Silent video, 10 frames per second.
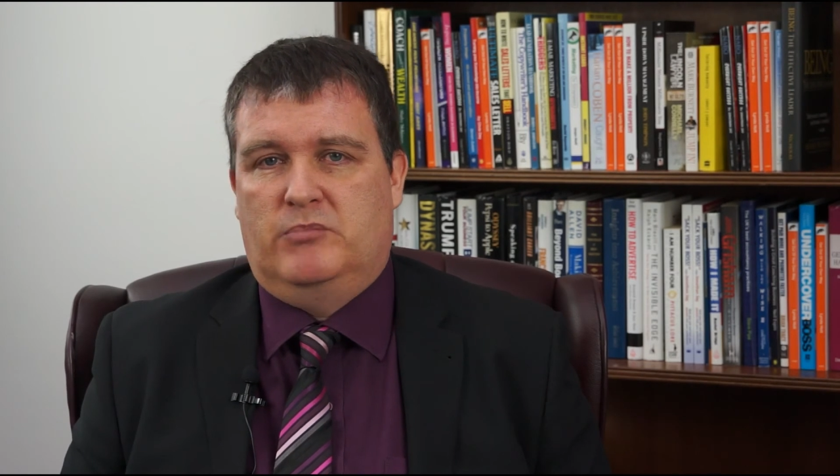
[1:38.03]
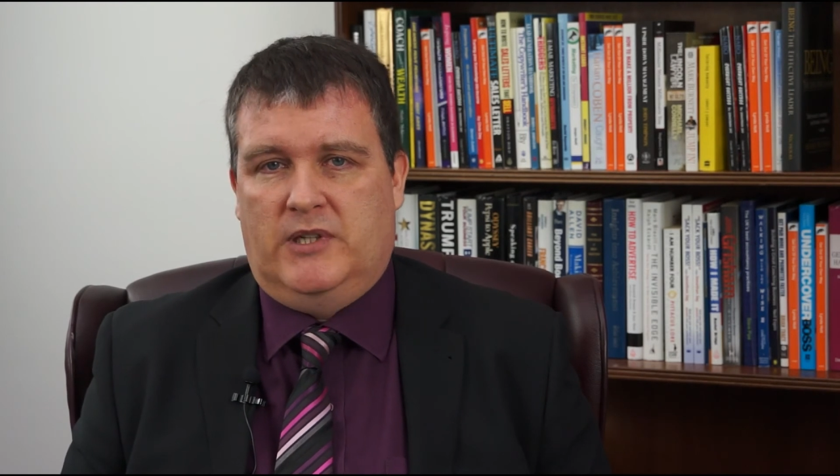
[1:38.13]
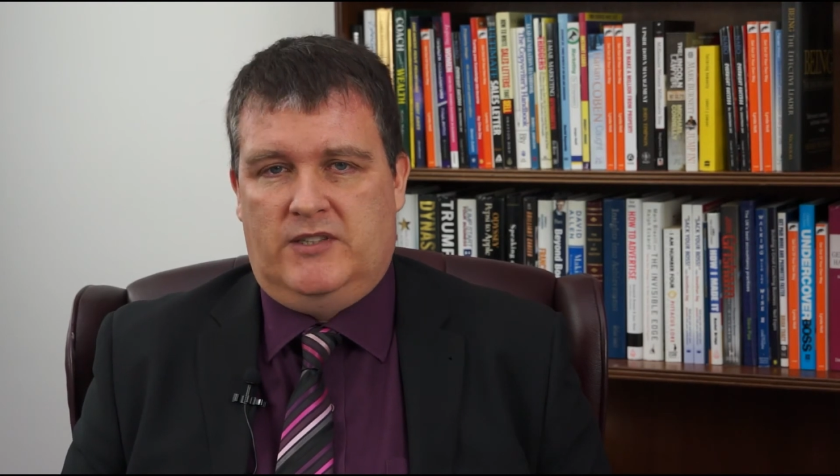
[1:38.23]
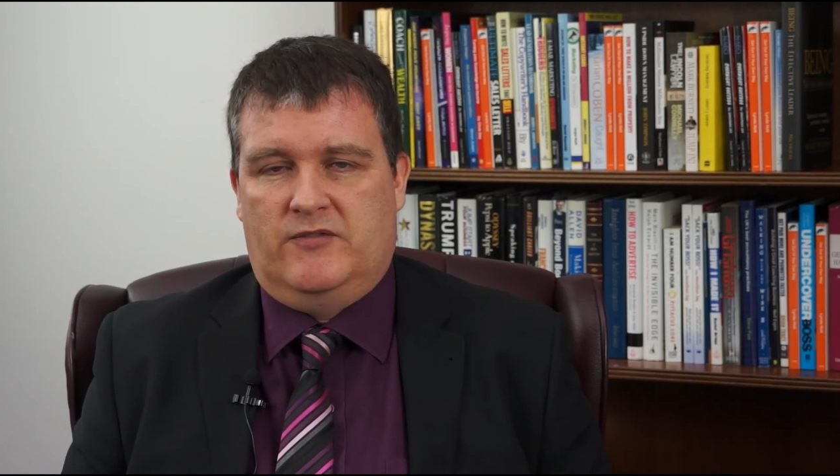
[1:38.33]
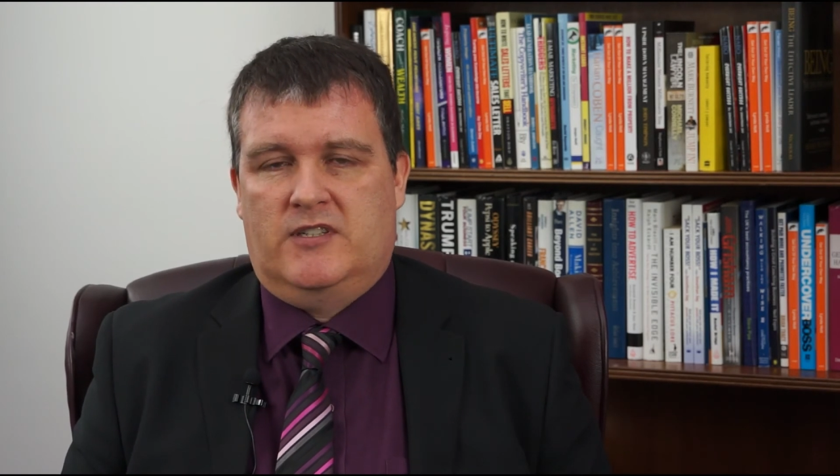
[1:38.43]

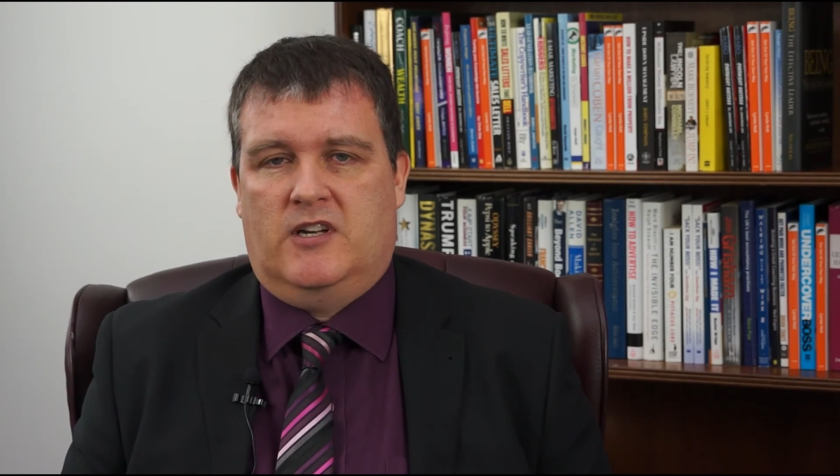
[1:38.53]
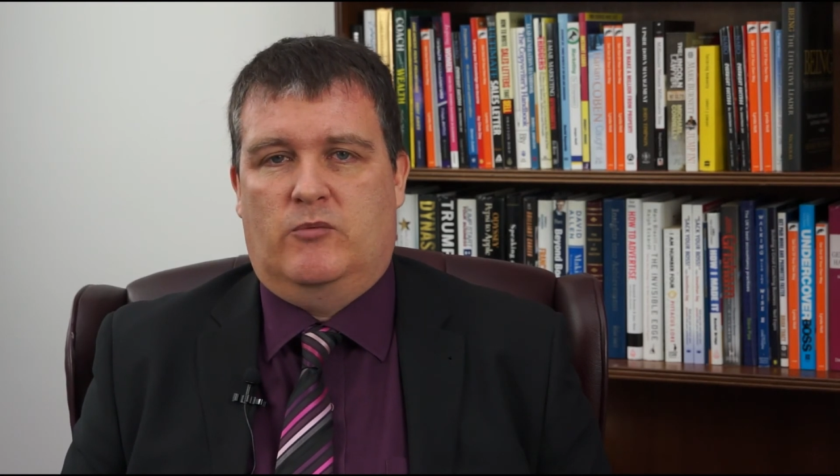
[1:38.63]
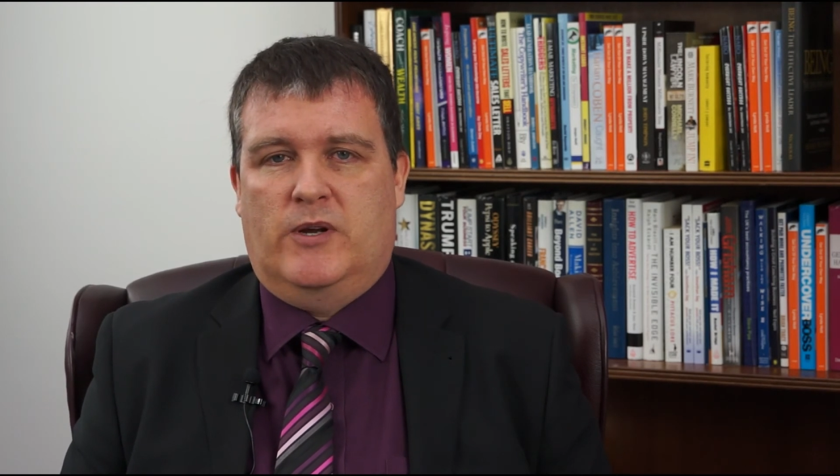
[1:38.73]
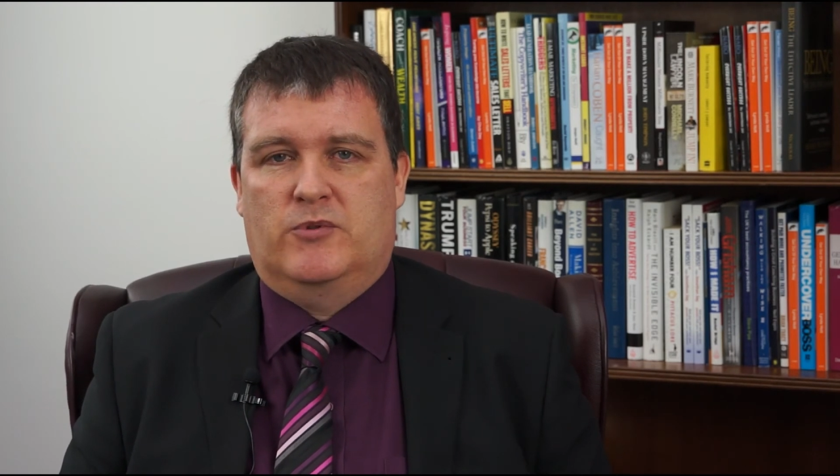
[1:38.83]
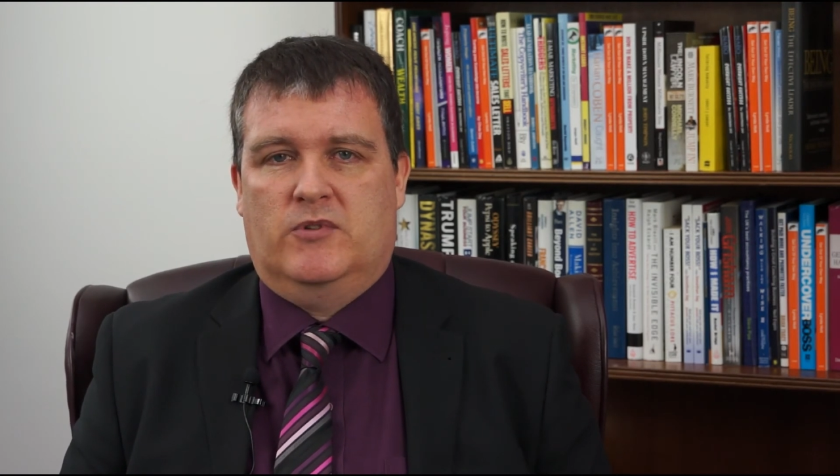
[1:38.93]
please visit
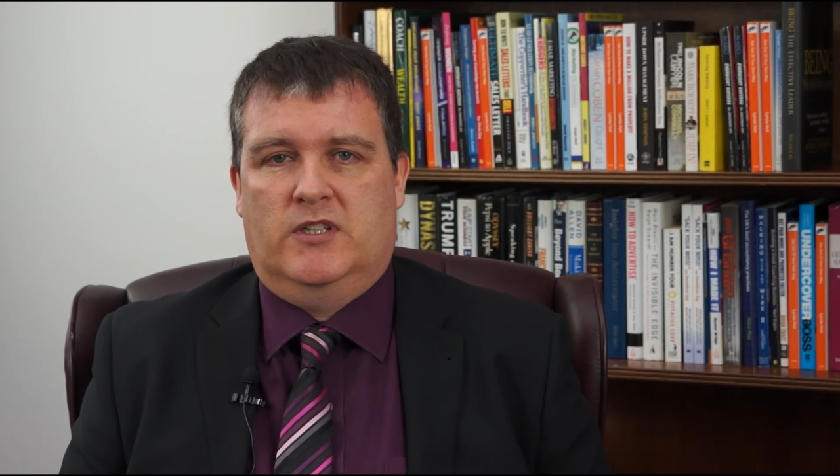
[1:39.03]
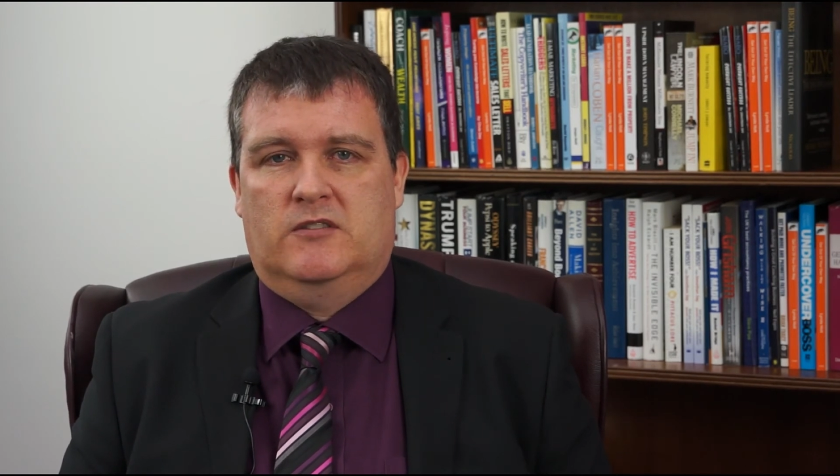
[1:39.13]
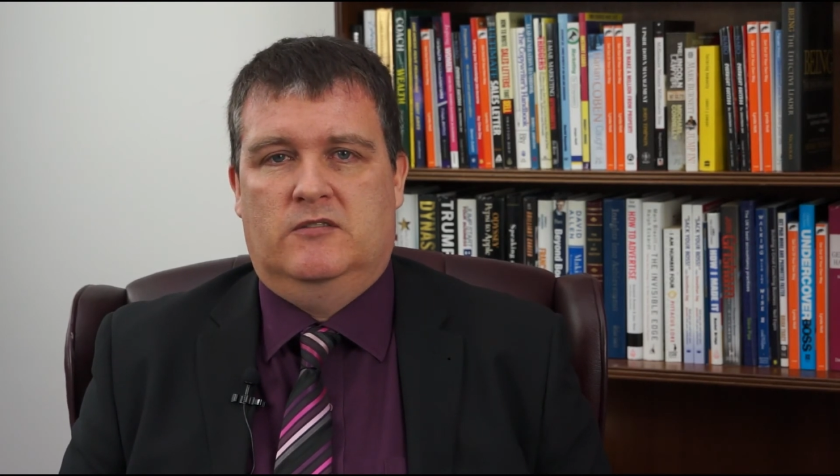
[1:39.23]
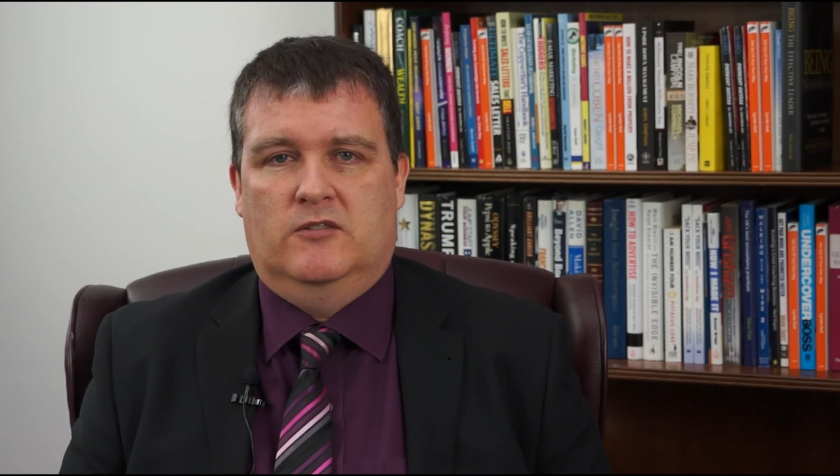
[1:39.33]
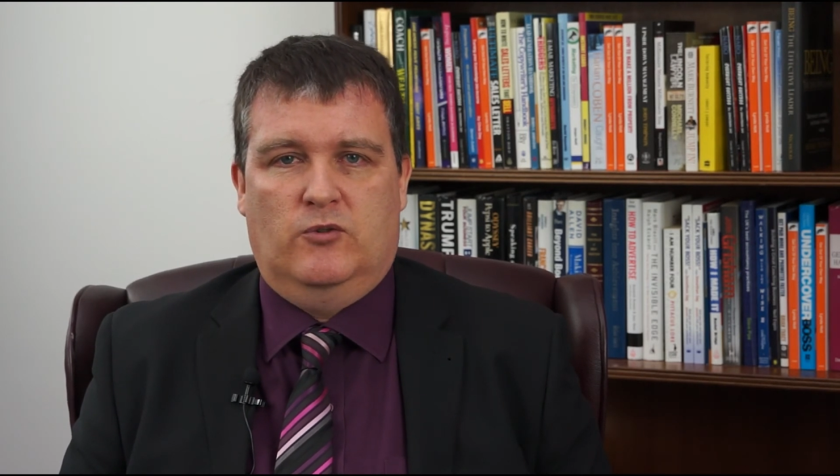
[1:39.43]
our website,